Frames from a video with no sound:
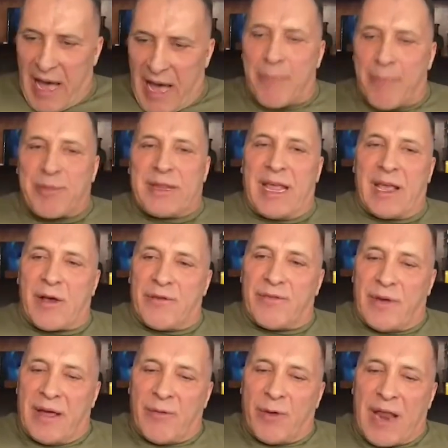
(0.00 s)
uptake
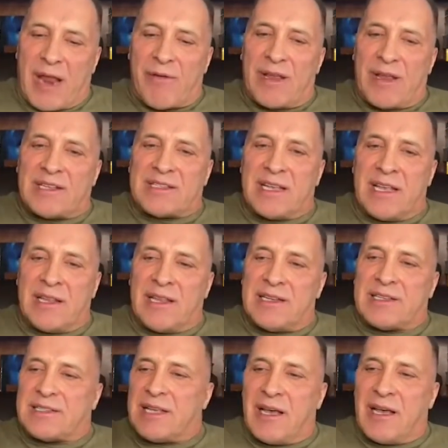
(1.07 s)
of whatever is in
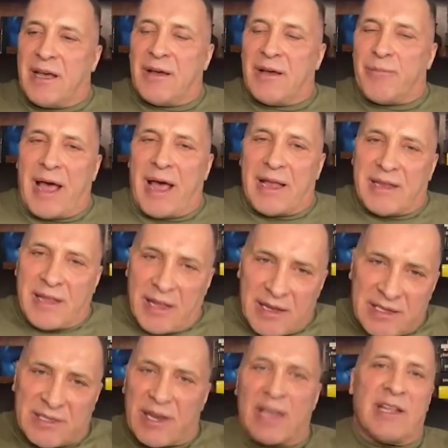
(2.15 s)
this uh, blood
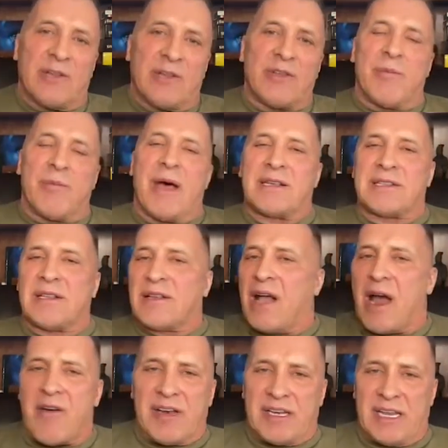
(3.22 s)
straight into the muscle,
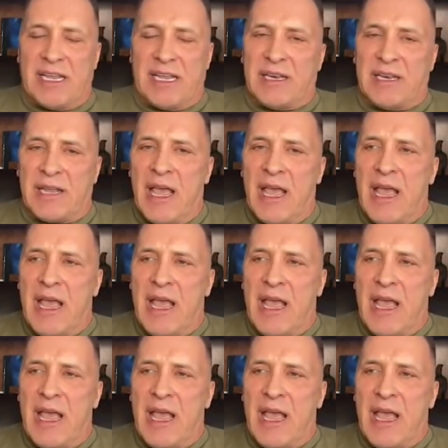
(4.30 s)
guaranteed.